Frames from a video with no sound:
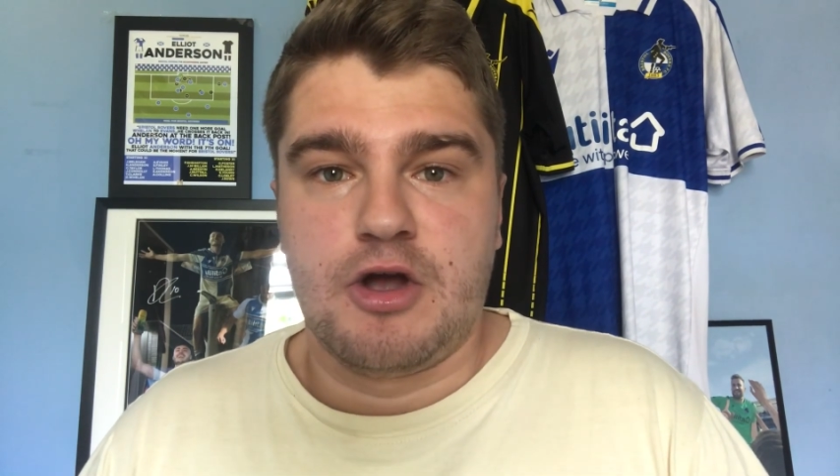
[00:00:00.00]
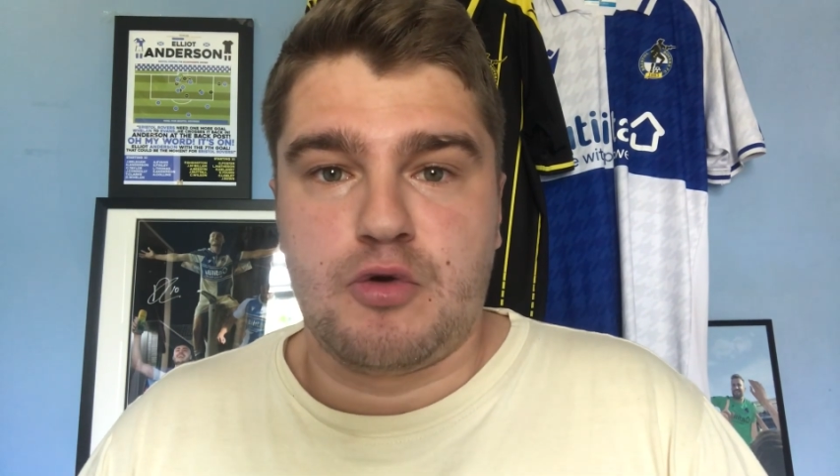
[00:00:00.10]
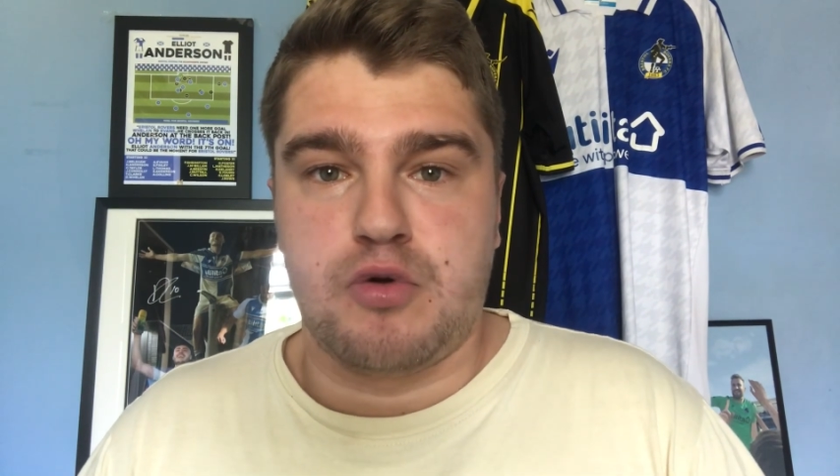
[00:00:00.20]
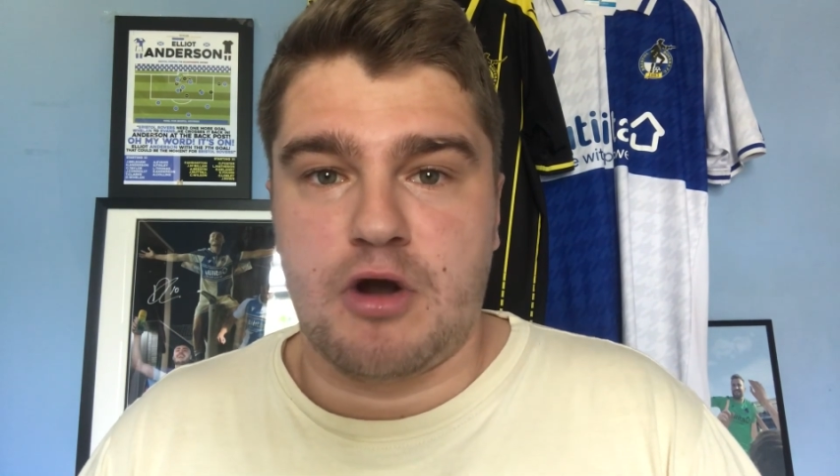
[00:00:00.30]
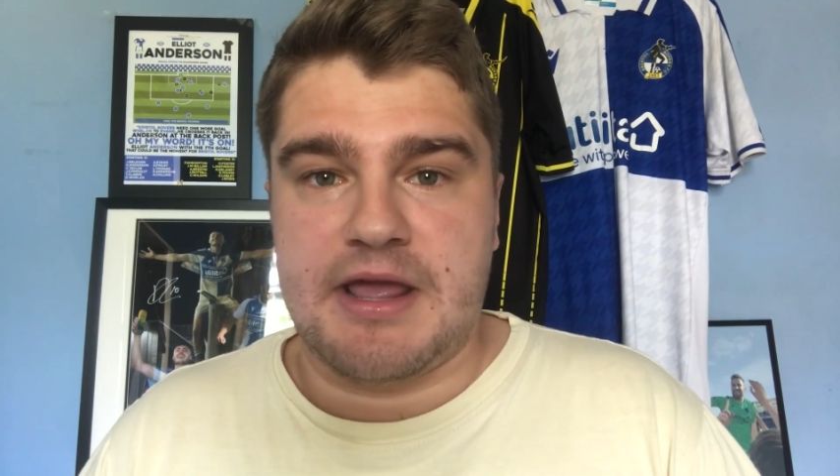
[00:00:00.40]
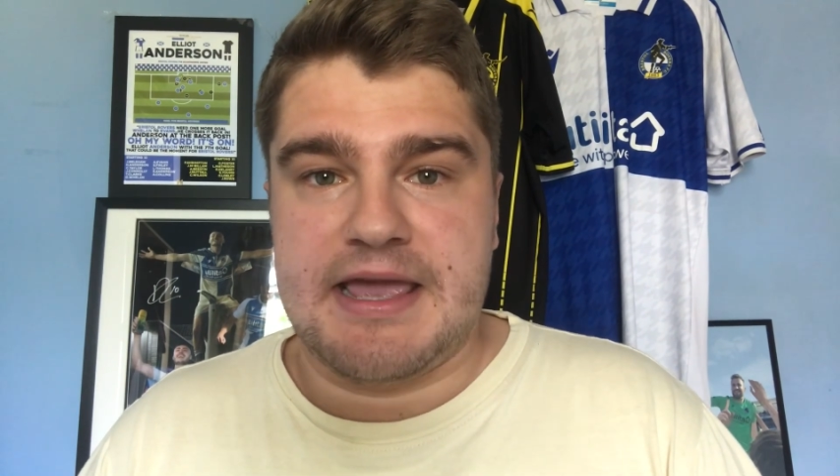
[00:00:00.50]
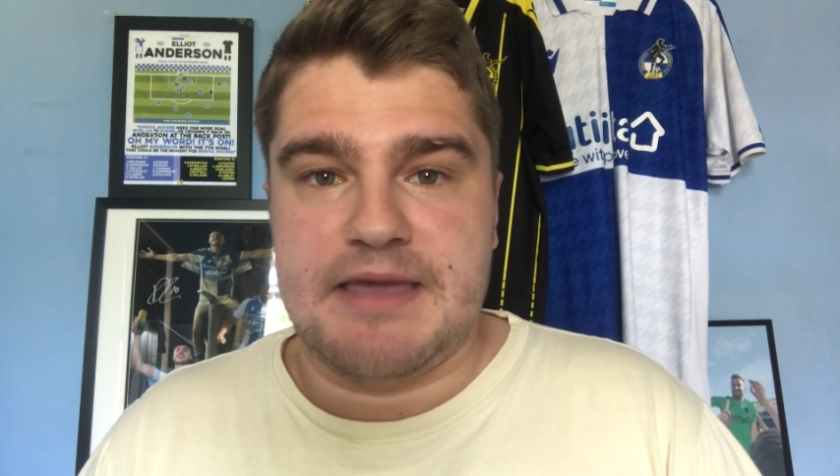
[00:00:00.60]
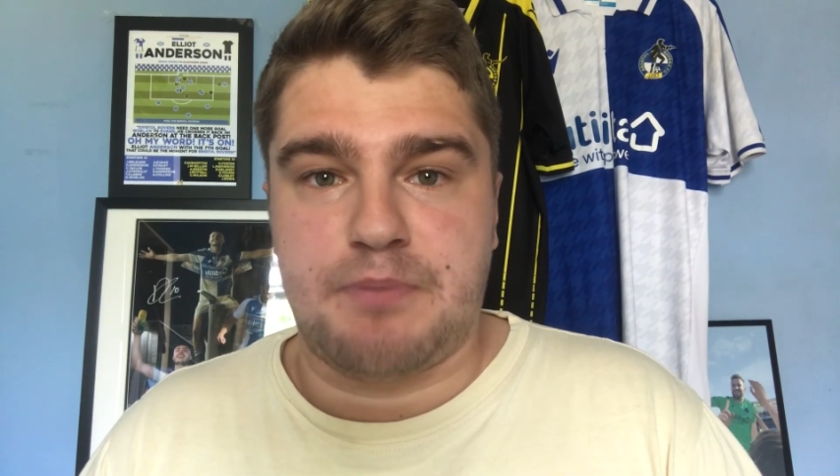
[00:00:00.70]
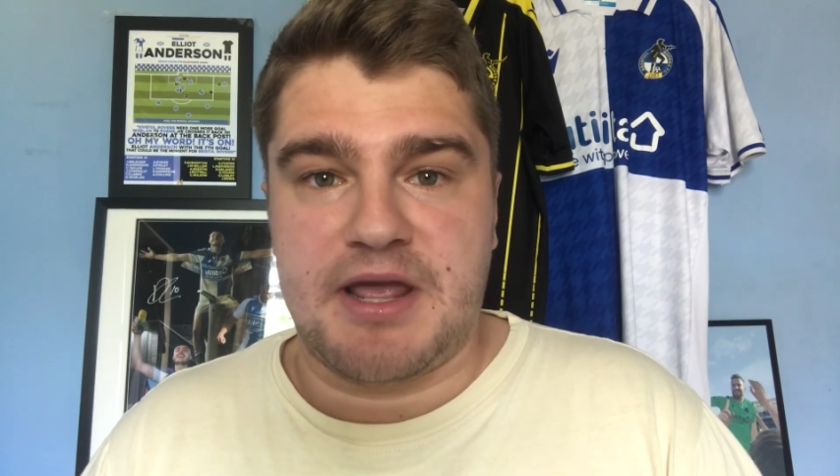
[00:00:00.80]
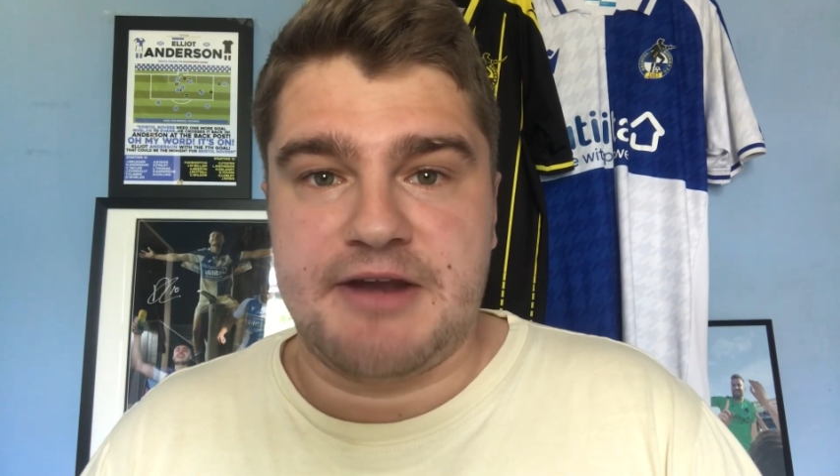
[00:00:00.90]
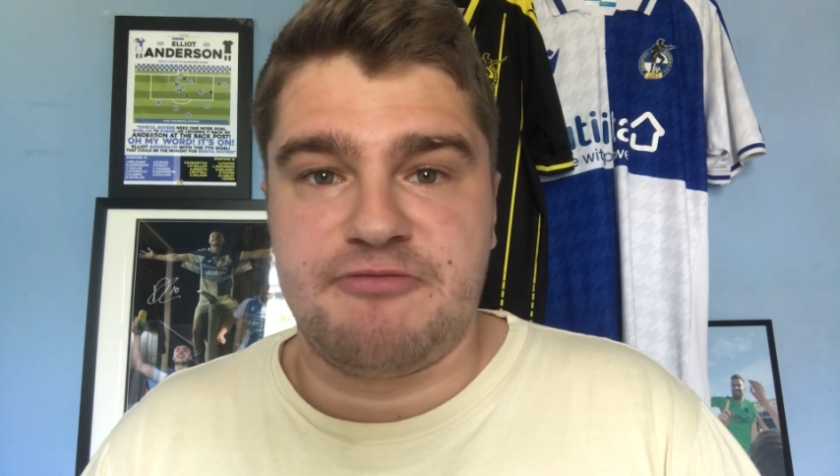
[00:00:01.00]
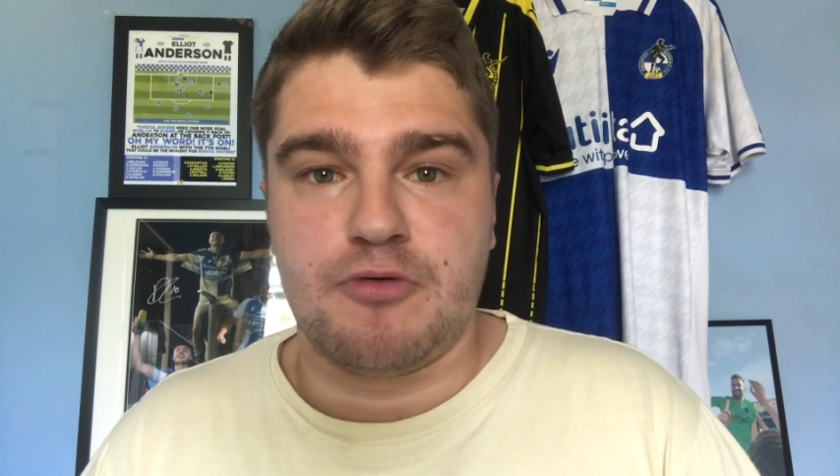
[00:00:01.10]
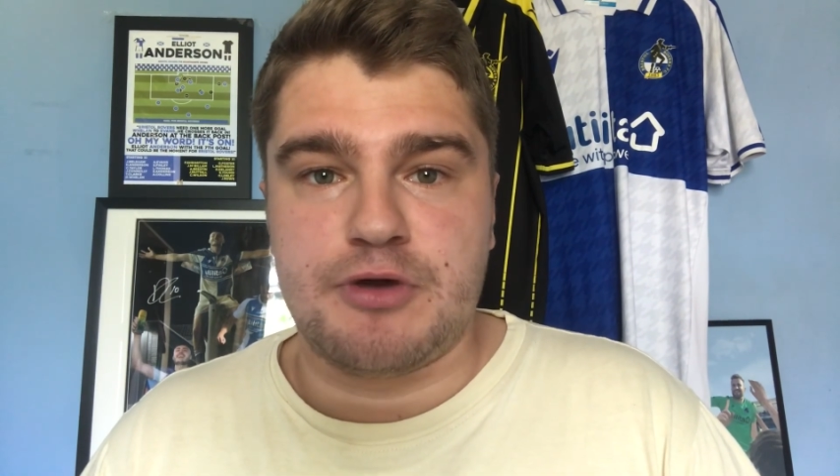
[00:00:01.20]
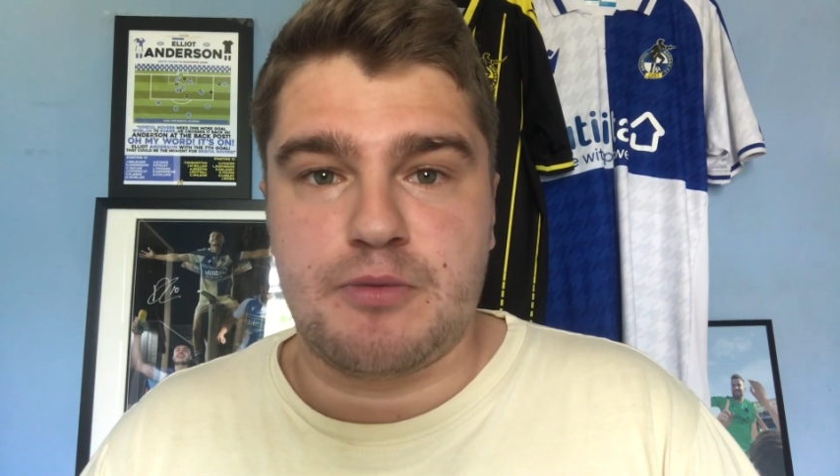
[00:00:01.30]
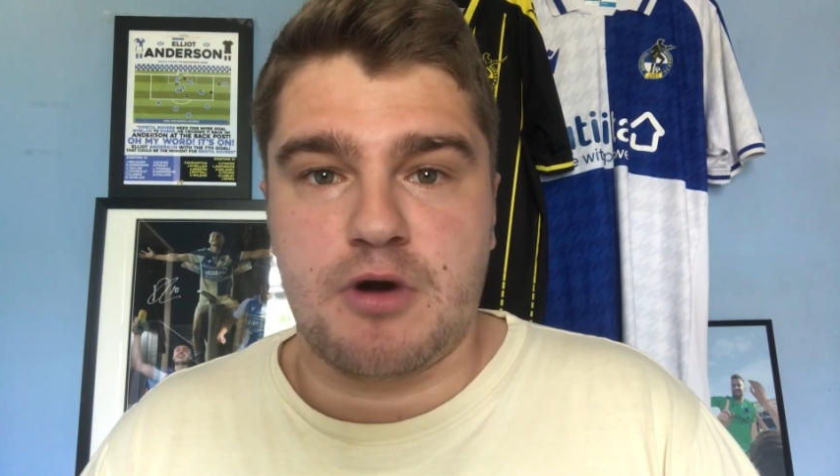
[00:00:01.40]
quality, played
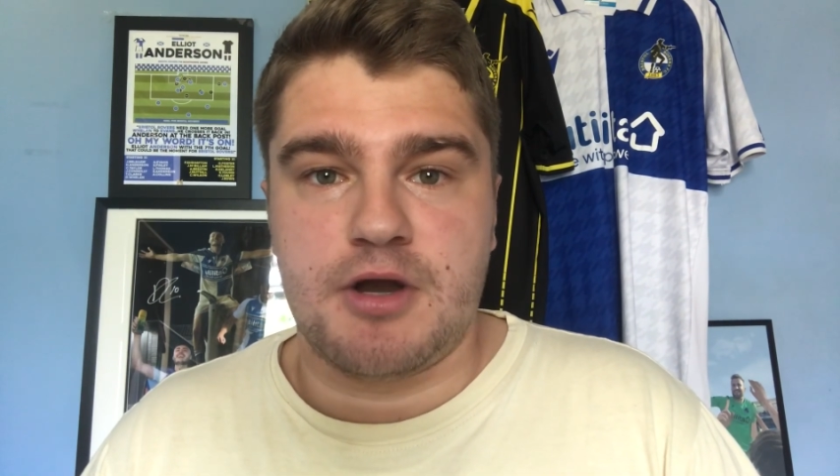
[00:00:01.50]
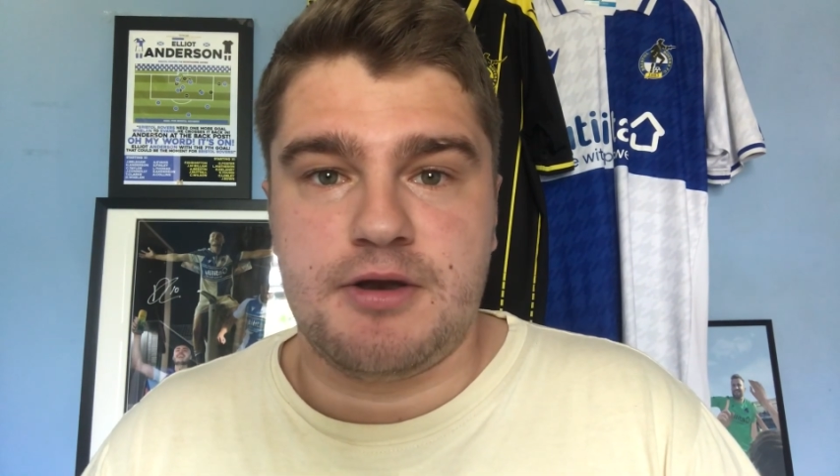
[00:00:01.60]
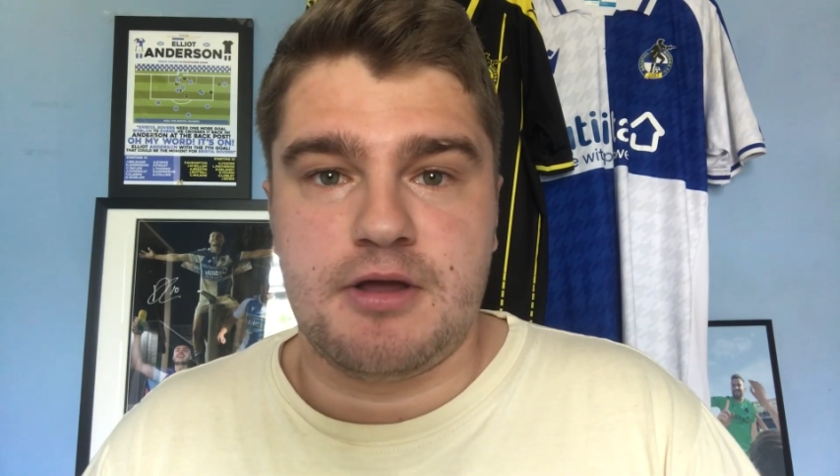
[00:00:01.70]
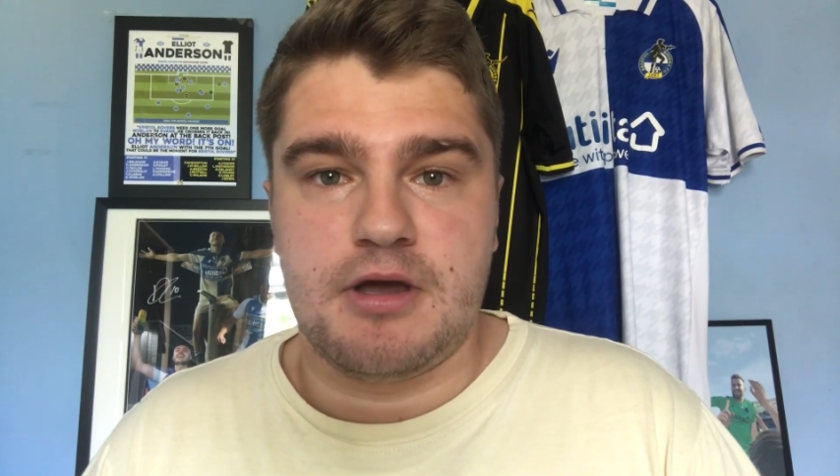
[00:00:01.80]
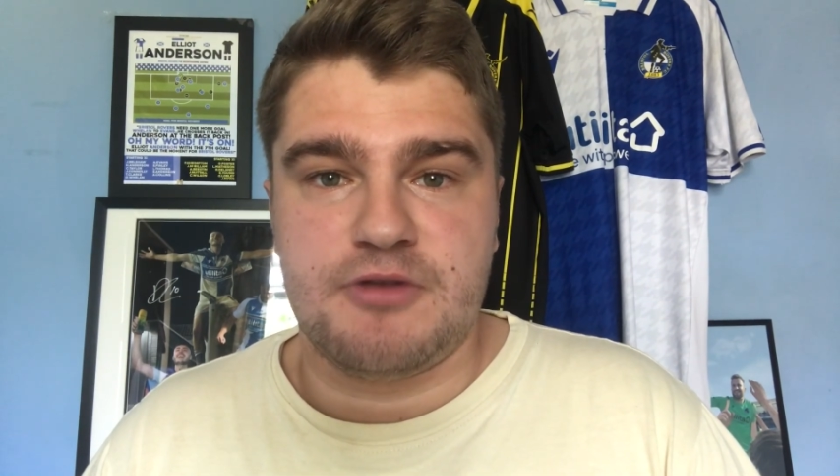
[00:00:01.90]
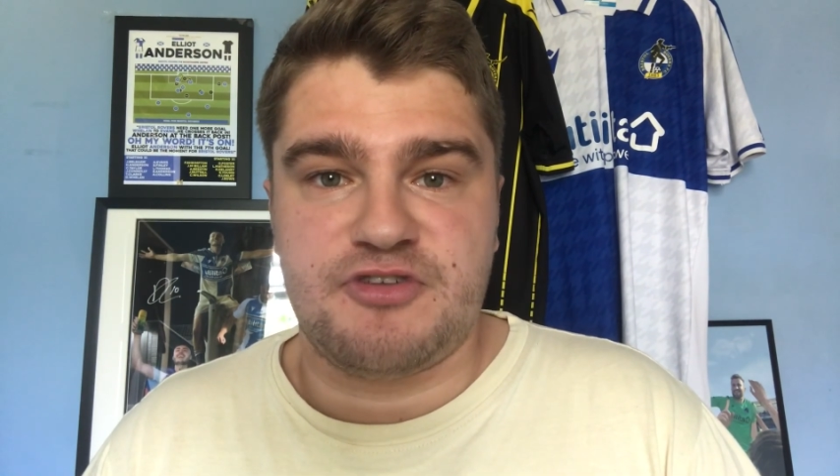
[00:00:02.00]
41